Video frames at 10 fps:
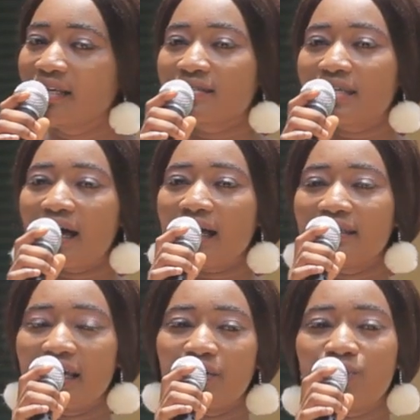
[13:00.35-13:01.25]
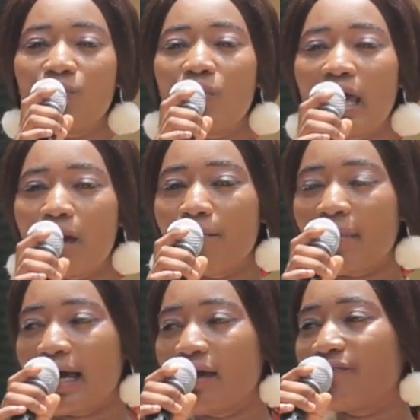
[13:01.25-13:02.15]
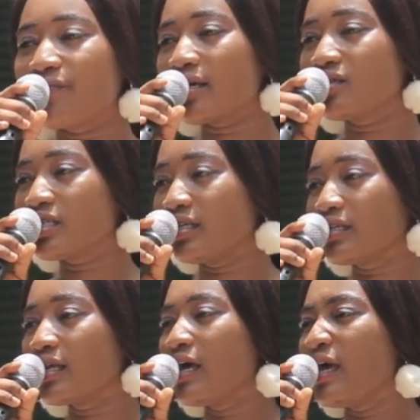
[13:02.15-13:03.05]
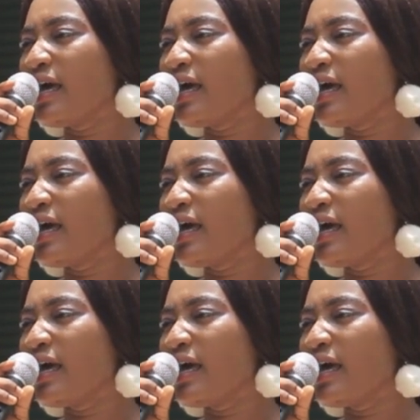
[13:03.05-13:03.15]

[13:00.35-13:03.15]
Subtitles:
Sad, dear, no, Emma, infection.